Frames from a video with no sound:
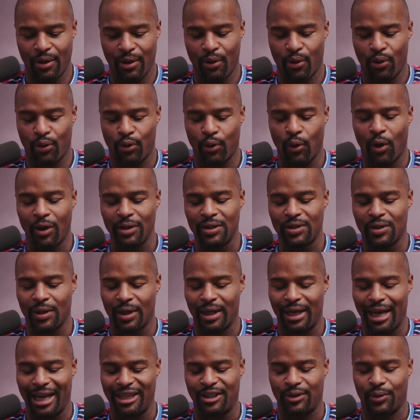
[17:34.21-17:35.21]
Thoughts
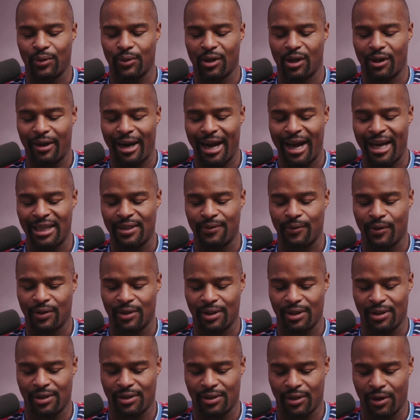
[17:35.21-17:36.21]
on natural grass
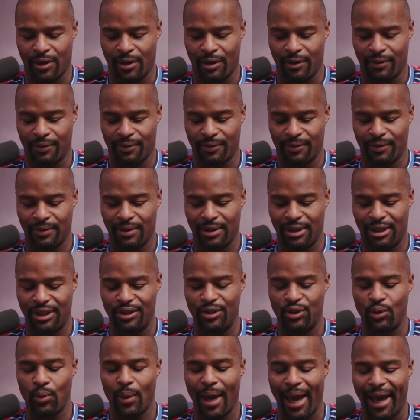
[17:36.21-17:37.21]
versus turf. Did
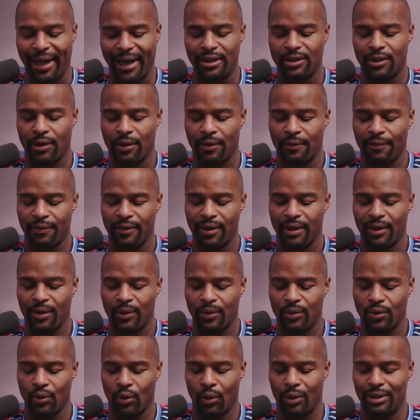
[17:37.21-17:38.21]
you hate turf
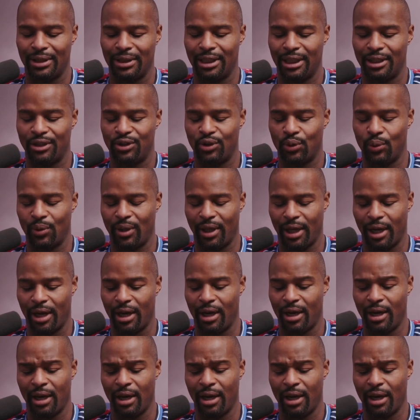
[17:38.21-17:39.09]
fields or didn't you care?